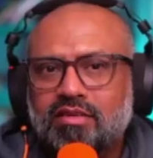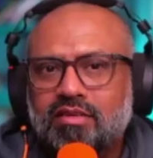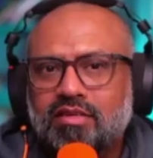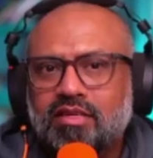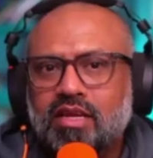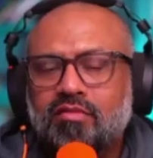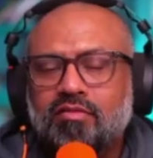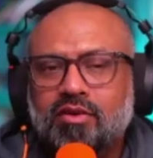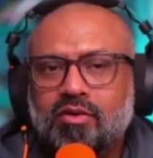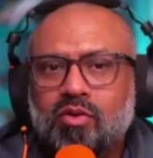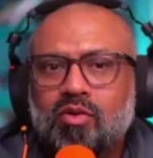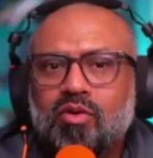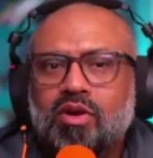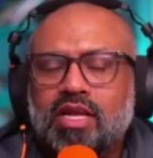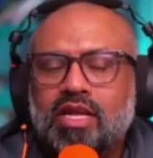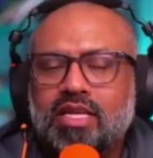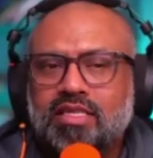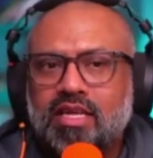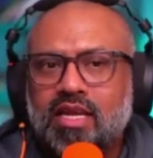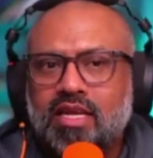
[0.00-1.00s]
So it's our
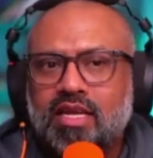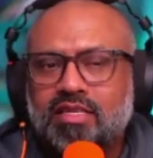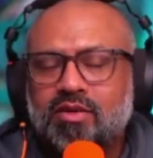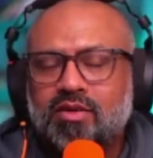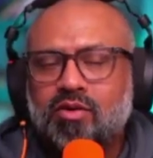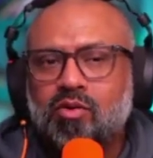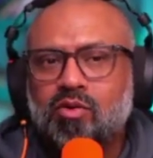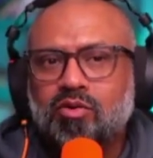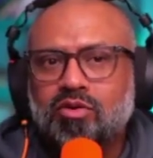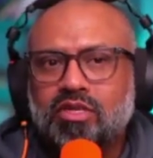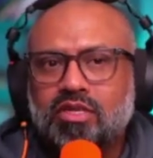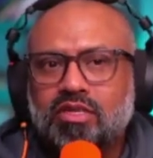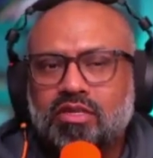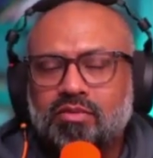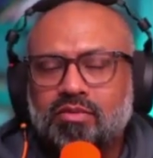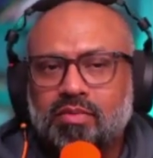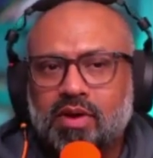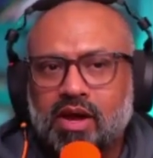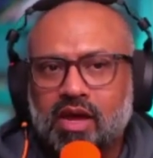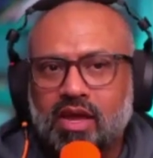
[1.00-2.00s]
role as a
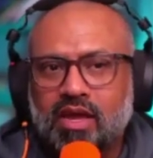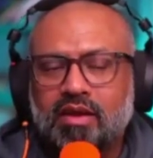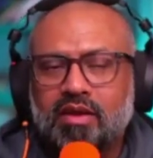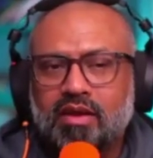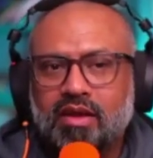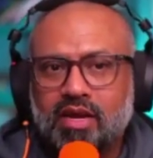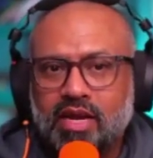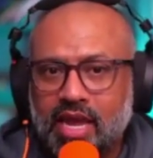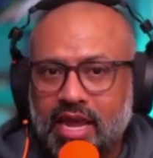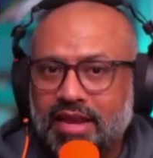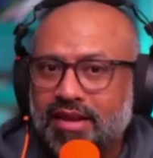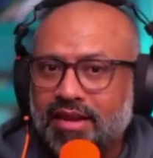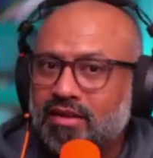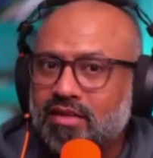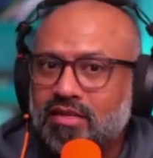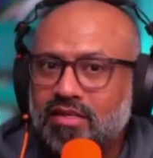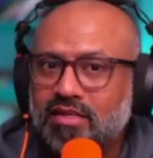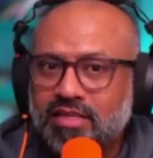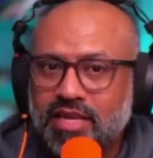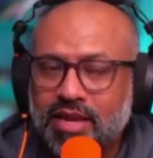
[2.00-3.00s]
coach by,
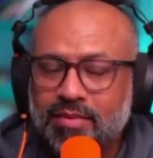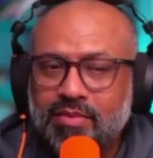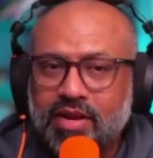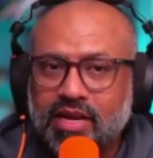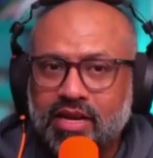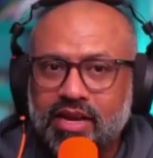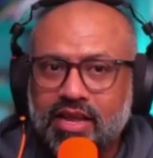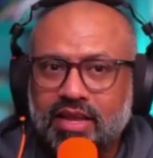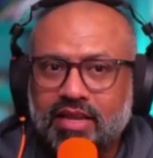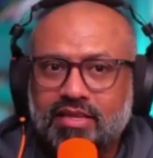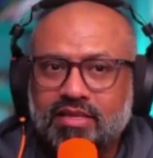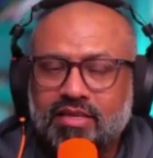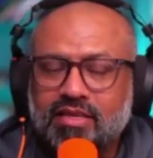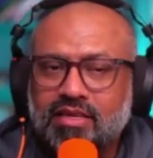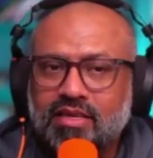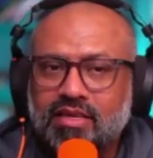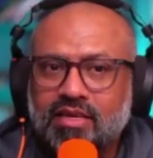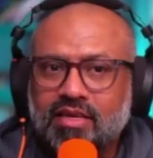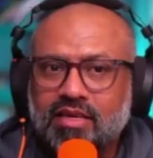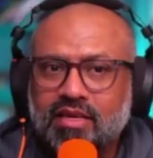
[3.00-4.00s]
again, same
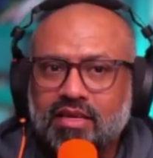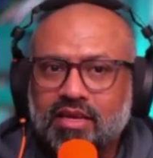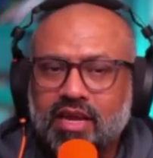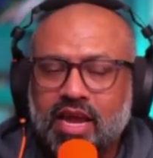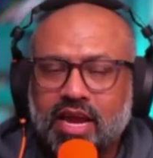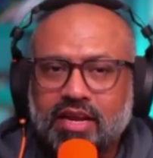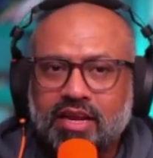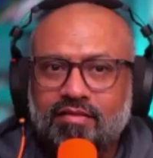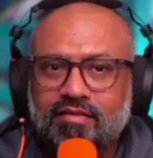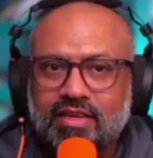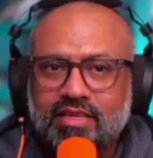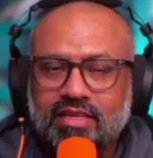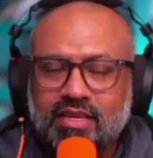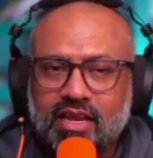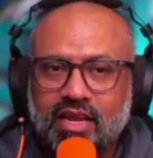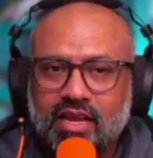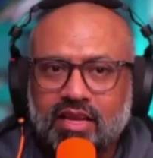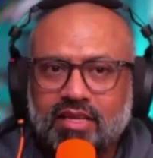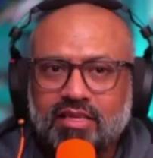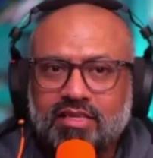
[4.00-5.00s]
techniques, active
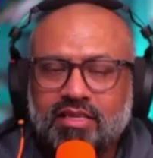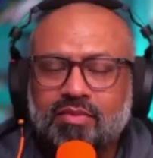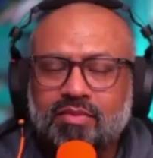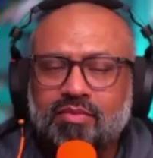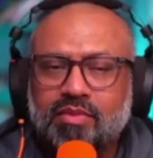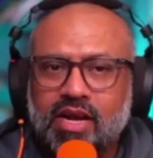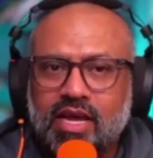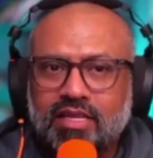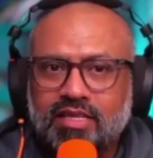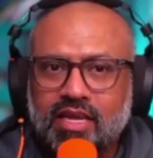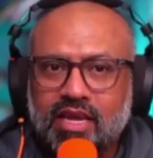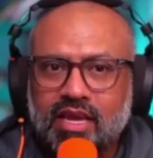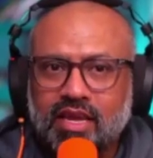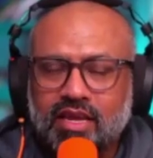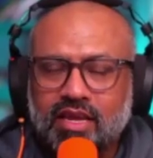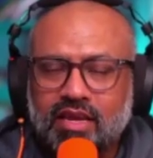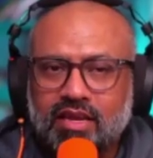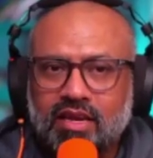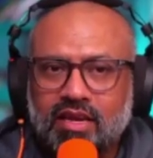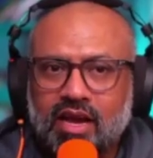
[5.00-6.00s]
listening,
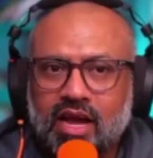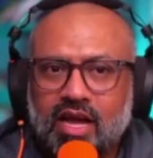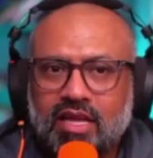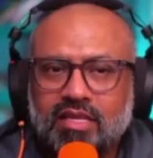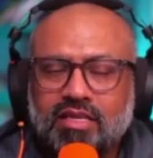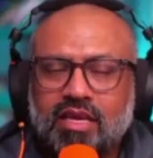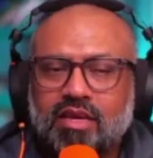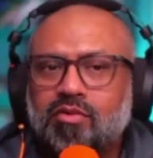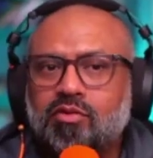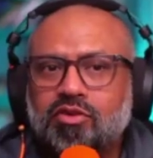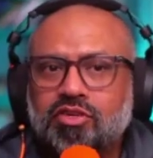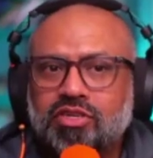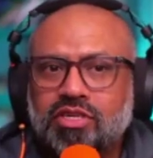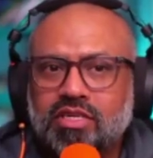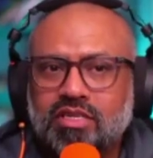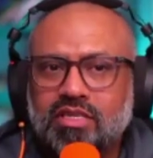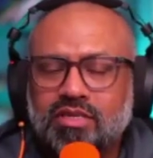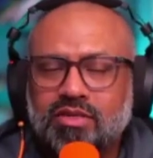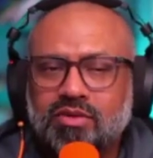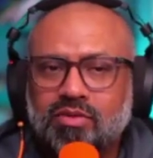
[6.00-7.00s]
summarizing, asking
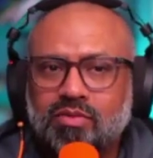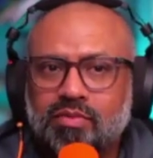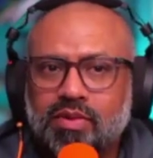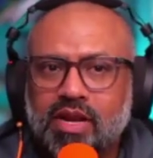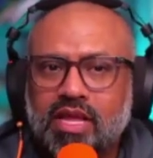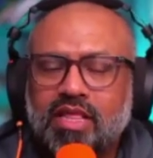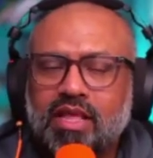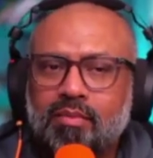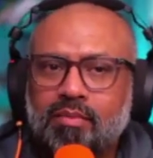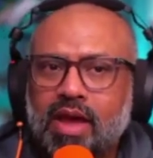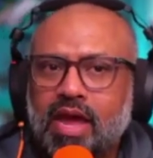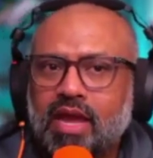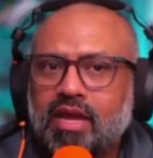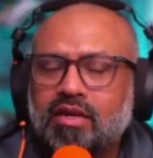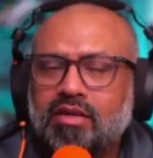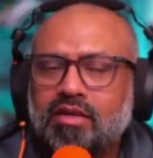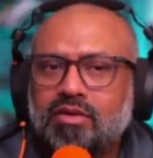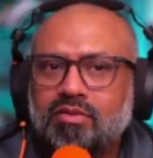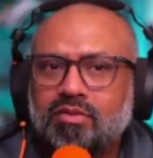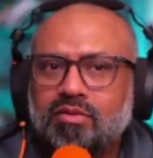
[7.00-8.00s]
questions to bring them
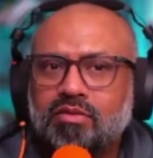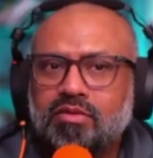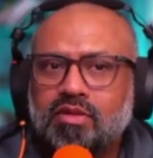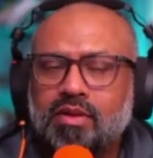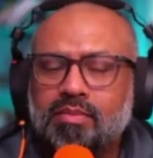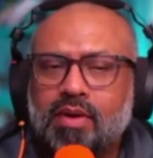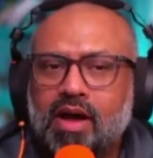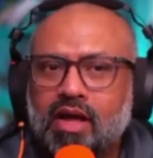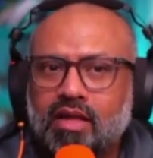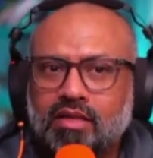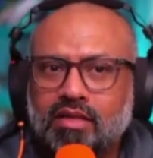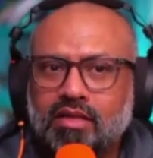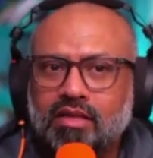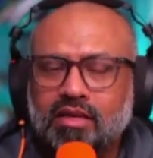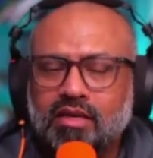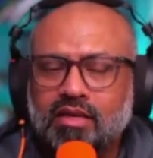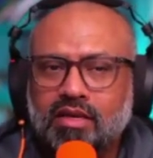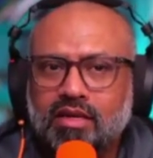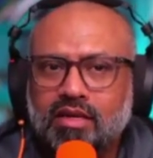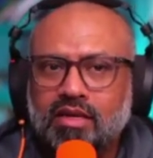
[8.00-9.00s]
back into the path
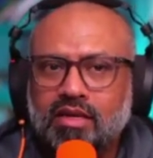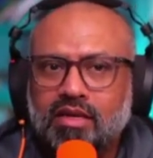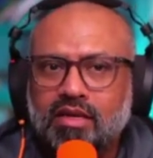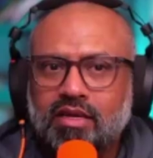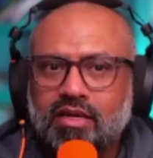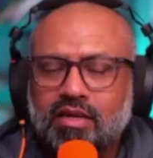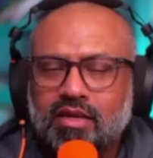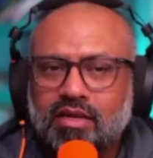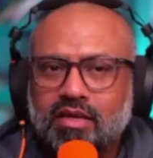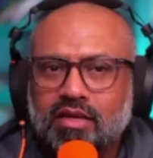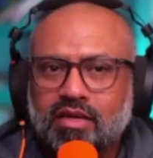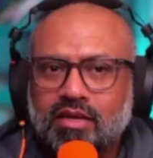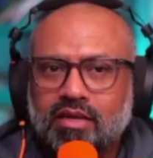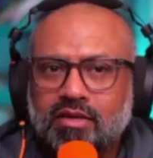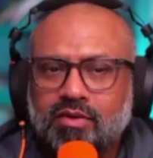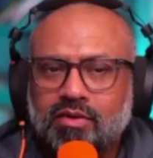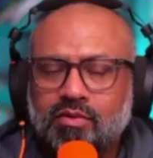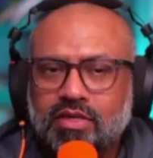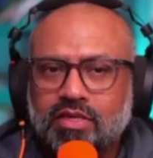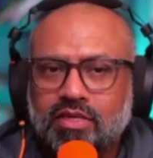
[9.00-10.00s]

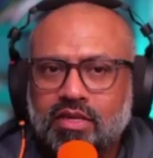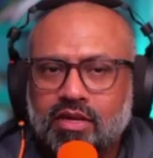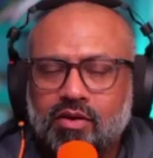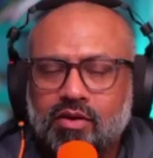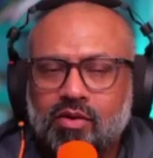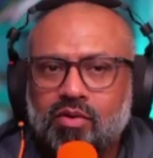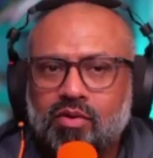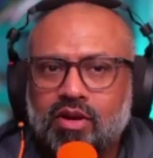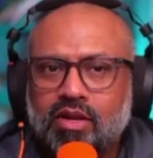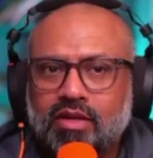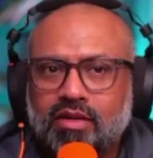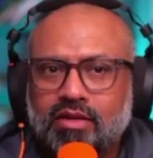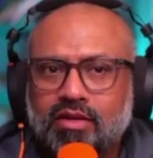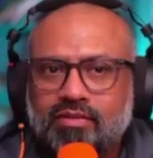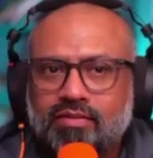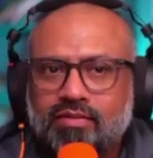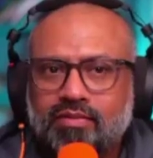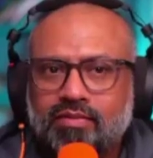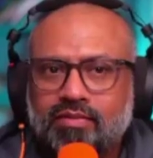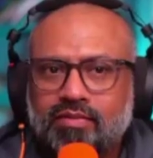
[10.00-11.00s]
towards the goal,
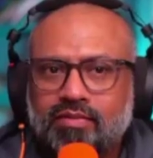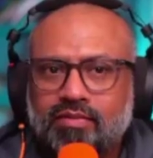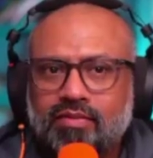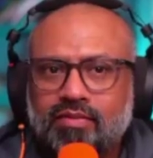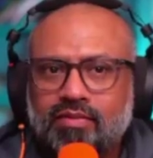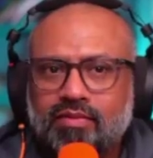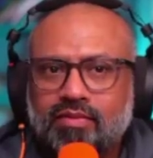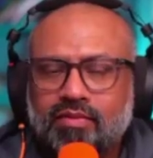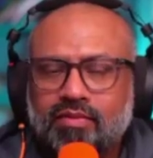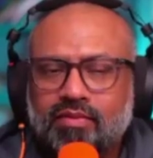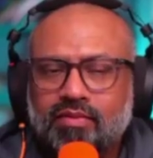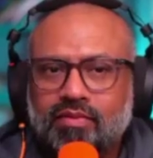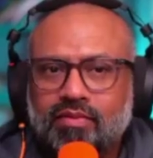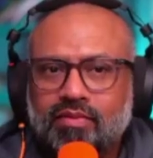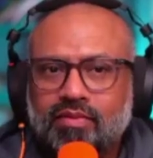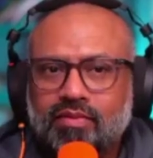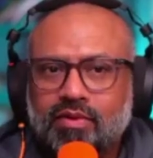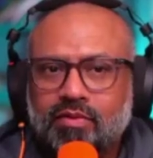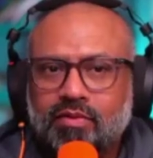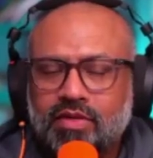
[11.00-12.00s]

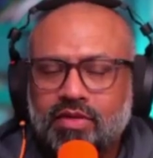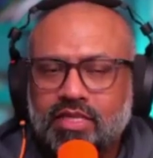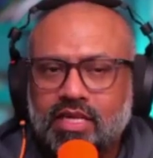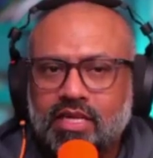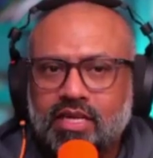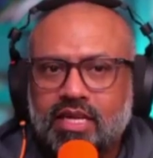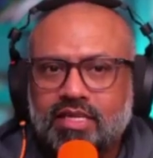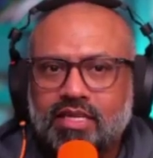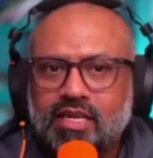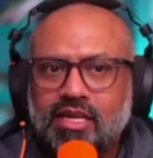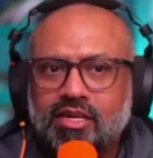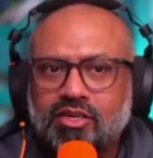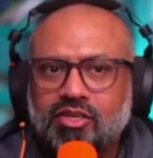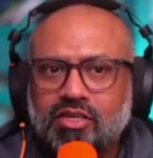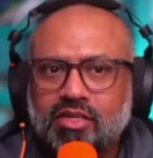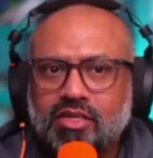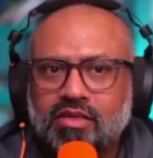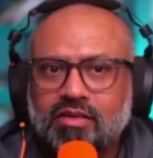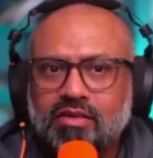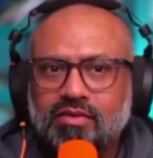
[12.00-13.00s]
towards their
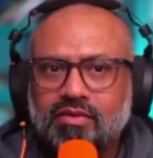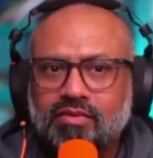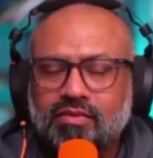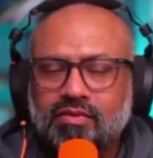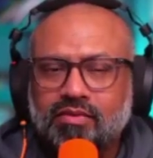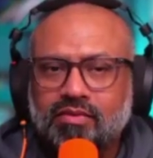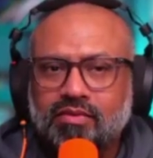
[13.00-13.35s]
destination.